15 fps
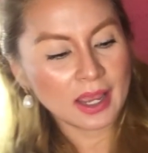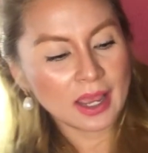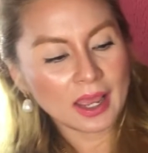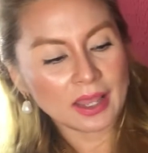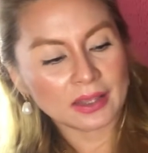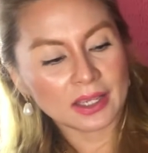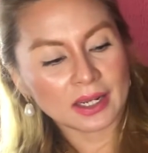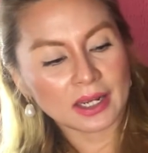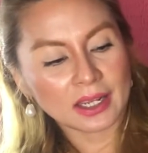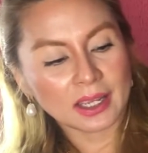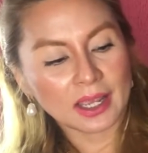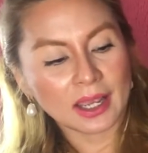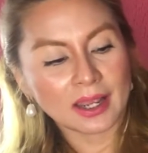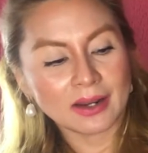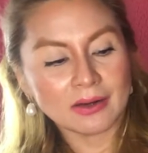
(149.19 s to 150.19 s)
And then
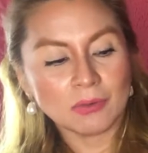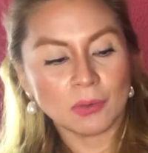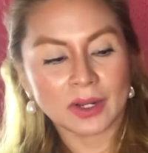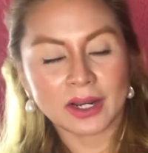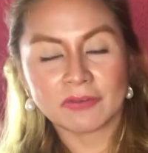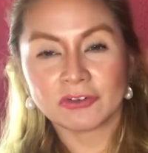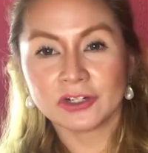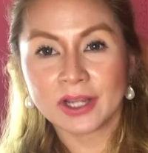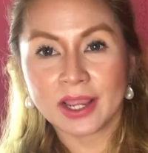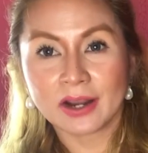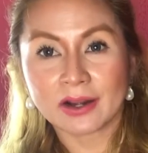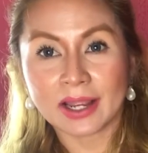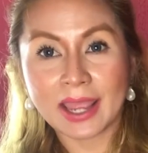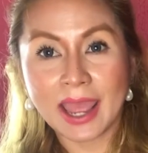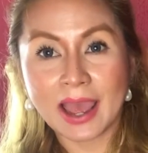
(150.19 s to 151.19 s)
again, whatever hair
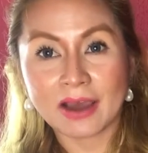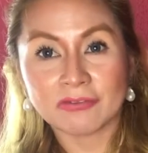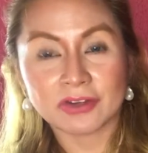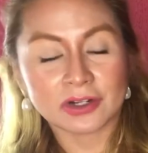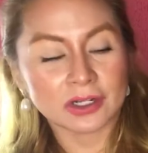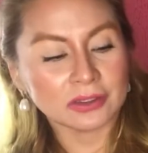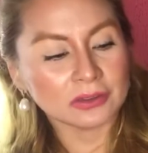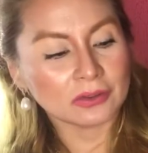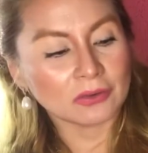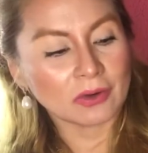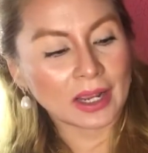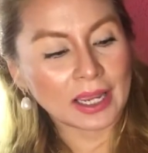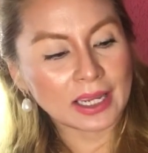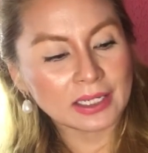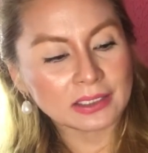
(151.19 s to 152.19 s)
I have here at the
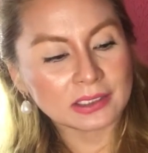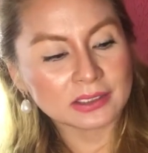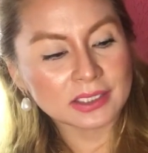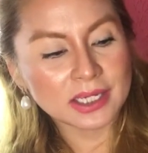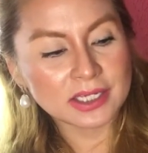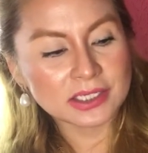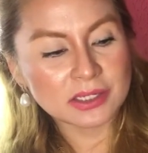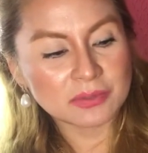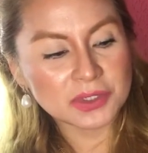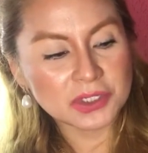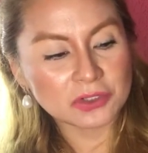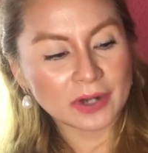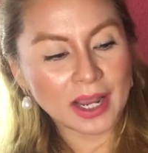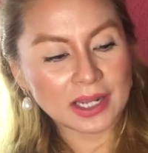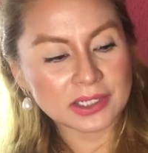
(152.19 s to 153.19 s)
right, I'll take some
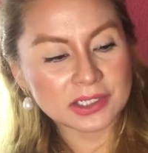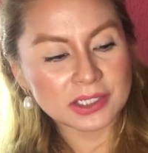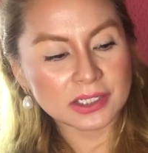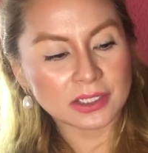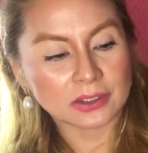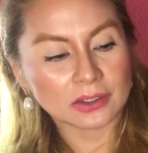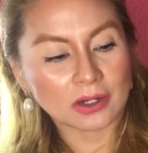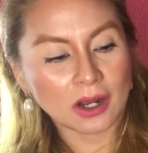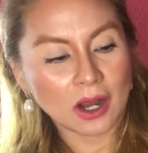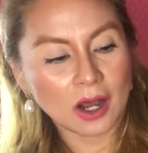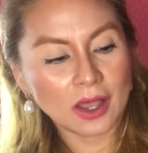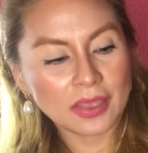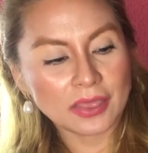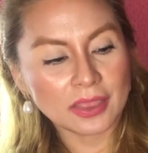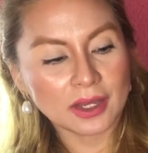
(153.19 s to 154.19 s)
strands here
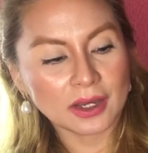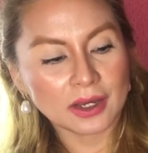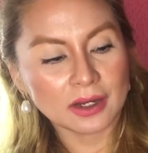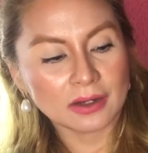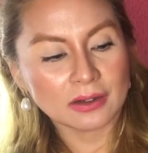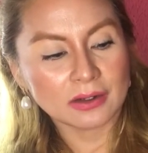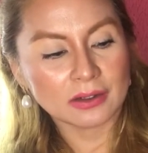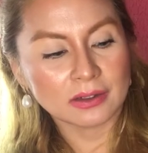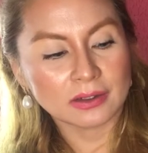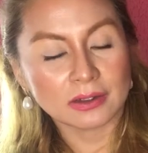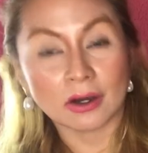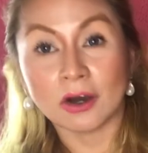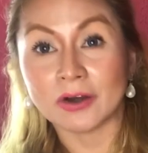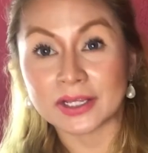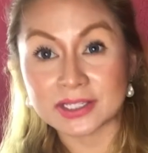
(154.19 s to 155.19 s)
on the,
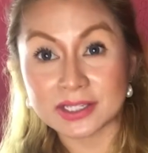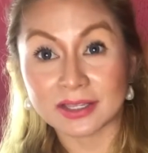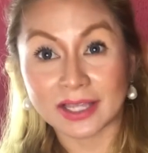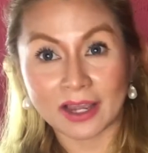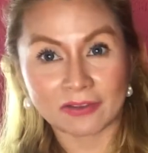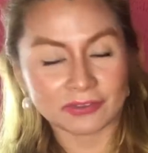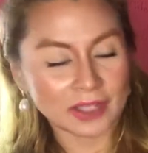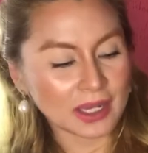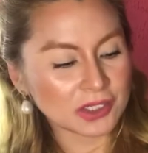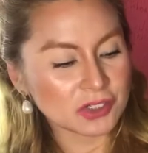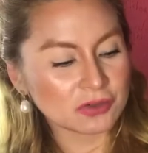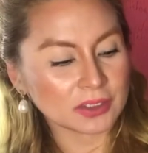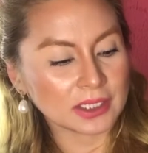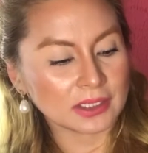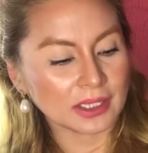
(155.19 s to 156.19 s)
oh, it's left,
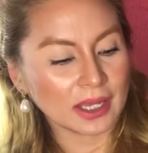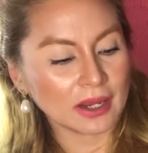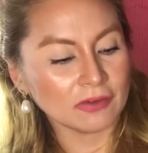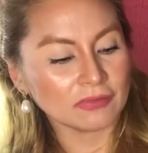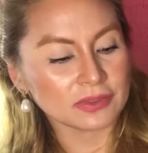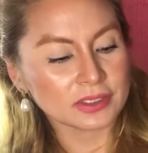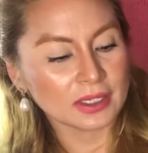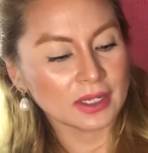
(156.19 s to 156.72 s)
actually left.